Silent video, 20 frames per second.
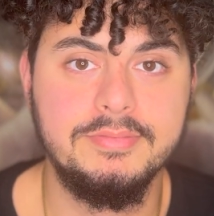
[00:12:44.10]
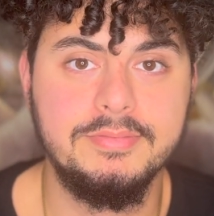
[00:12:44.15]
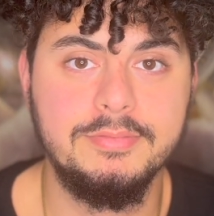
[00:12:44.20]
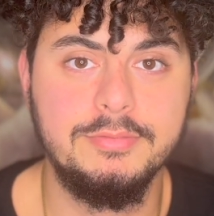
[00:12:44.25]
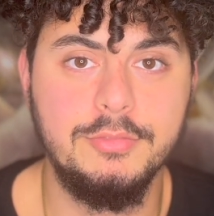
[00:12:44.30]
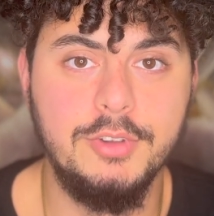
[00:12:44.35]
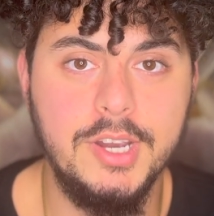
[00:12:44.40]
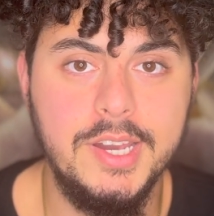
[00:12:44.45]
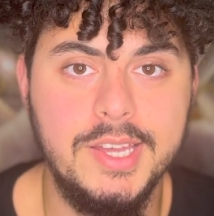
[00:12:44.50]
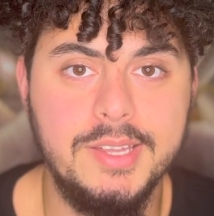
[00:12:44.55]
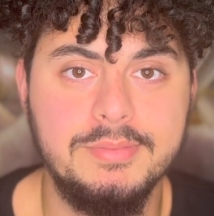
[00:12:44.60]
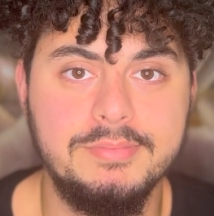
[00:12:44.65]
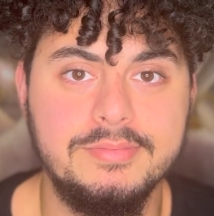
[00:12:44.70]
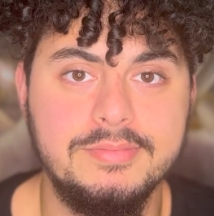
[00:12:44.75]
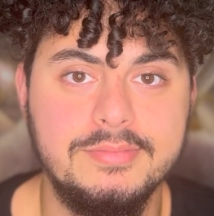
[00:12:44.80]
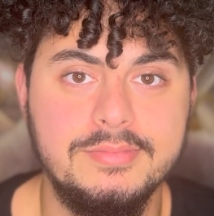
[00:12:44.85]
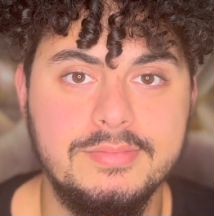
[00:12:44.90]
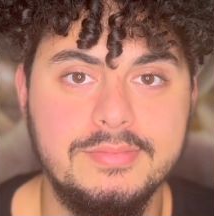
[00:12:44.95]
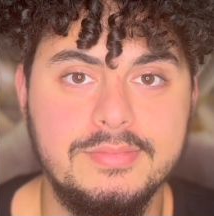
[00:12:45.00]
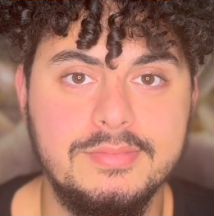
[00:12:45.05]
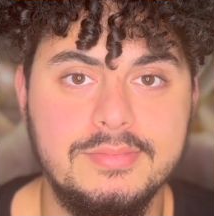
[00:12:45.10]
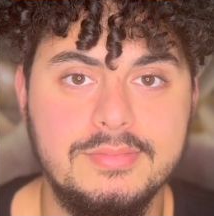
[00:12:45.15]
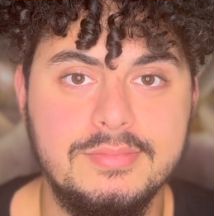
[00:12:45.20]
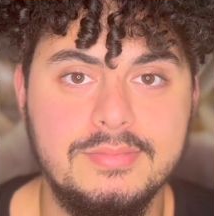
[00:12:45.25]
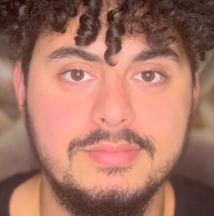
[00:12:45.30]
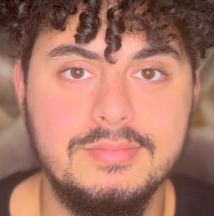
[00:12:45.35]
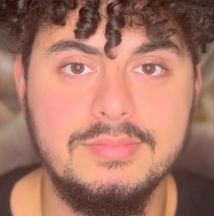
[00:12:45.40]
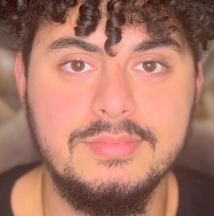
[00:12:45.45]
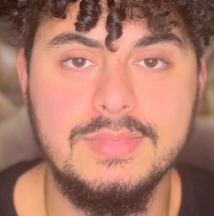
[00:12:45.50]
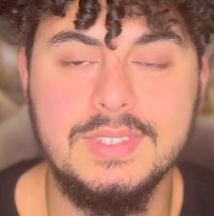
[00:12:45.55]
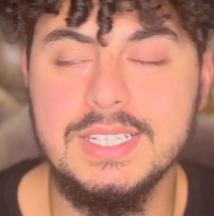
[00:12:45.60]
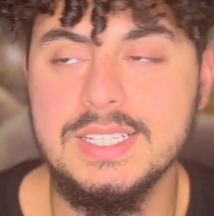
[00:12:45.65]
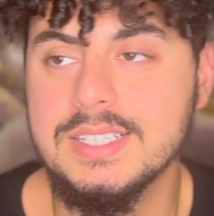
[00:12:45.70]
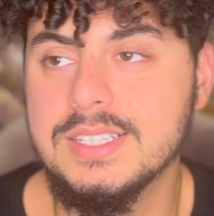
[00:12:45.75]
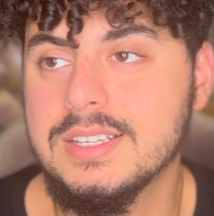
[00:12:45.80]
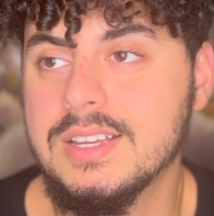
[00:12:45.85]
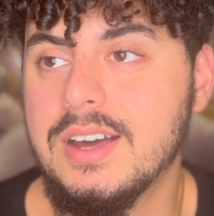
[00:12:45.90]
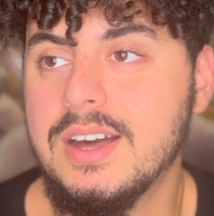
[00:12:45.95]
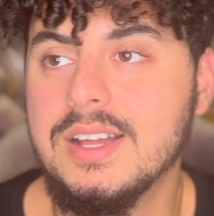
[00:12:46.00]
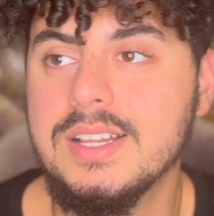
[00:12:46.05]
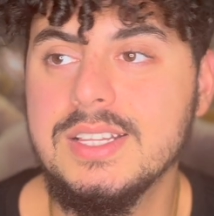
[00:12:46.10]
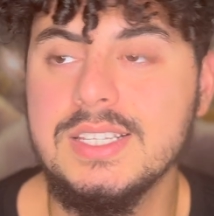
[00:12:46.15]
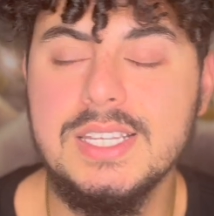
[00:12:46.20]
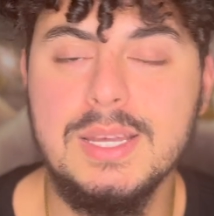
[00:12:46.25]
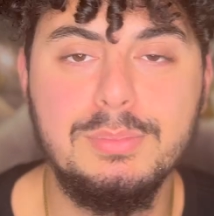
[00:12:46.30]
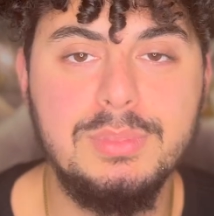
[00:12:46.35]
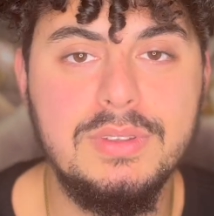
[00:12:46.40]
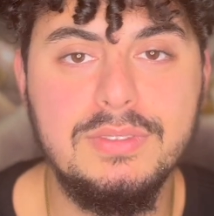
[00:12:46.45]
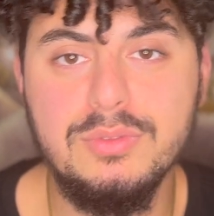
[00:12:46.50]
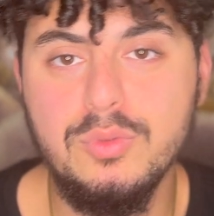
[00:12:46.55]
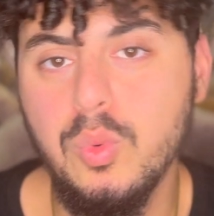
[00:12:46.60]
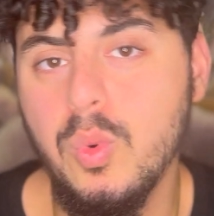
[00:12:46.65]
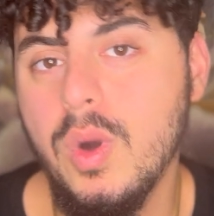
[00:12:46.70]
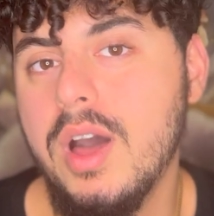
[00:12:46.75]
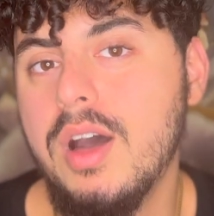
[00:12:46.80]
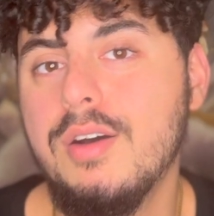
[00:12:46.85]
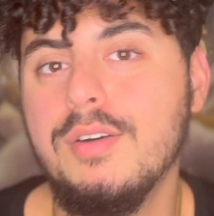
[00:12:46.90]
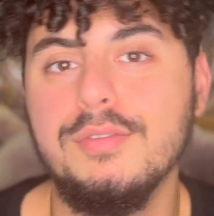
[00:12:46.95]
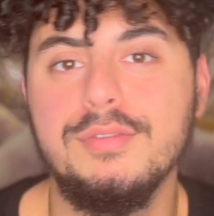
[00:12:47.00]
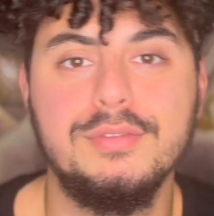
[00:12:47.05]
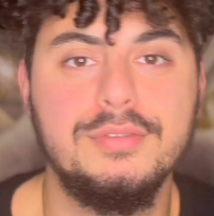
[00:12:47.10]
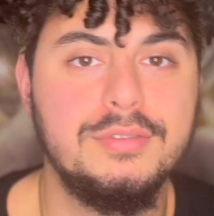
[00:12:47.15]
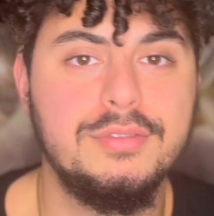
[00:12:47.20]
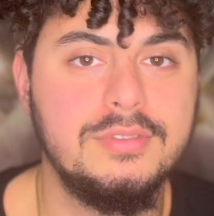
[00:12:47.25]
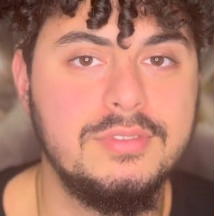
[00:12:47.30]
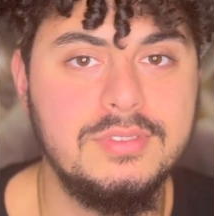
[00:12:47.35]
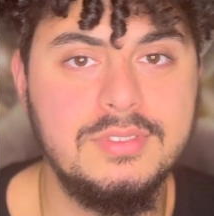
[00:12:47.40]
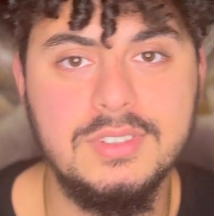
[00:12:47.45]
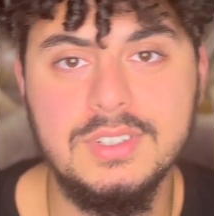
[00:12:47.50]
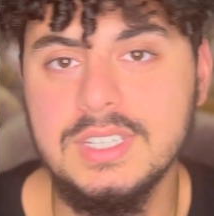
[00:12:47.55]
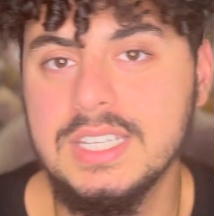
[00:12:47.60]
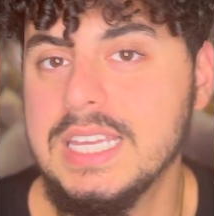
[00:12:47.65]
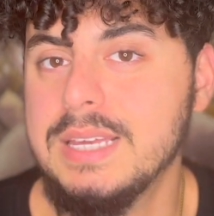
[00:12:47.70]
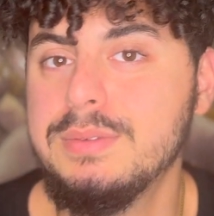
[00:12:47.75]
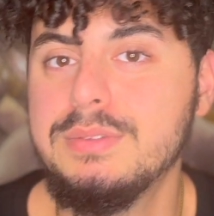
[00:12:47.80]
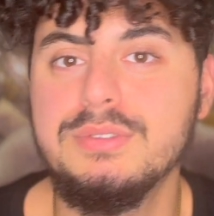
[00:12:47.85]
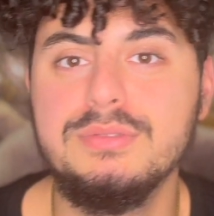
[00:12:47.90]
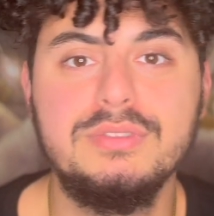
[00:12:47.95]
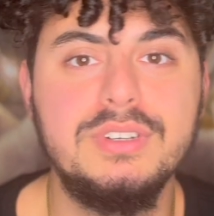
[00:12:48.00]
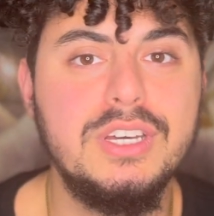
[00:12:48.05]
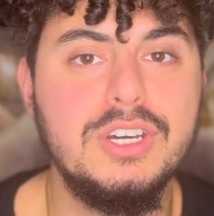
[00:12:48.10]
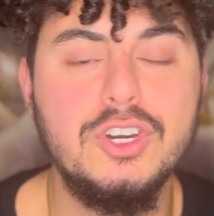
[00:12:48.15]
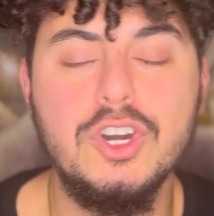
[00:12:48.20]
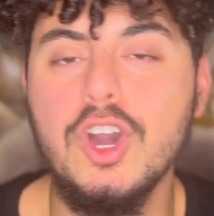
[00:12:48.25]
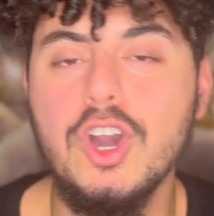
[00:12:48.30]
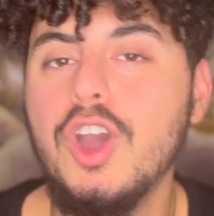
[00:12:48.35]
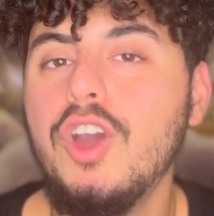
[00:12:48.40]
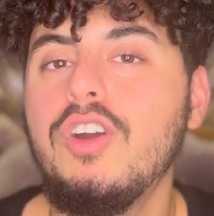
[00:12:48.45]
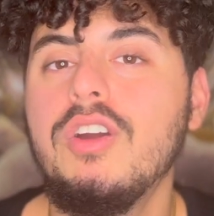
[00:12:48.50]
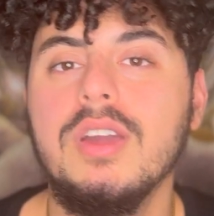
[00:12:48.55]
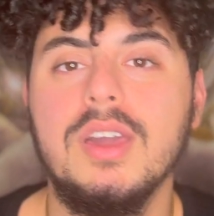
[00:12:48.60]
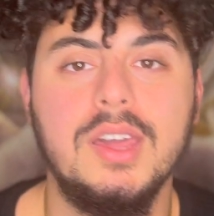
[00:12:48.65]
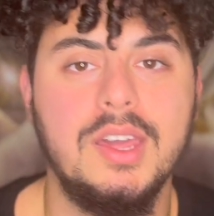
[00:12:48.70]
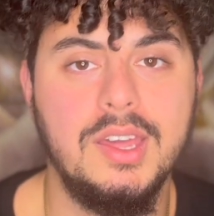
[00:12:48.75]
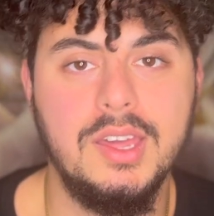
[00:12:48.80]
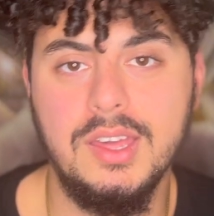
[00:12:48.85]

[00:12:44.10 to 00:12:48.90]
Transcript: right? This concept of 12 keeps reoccurring,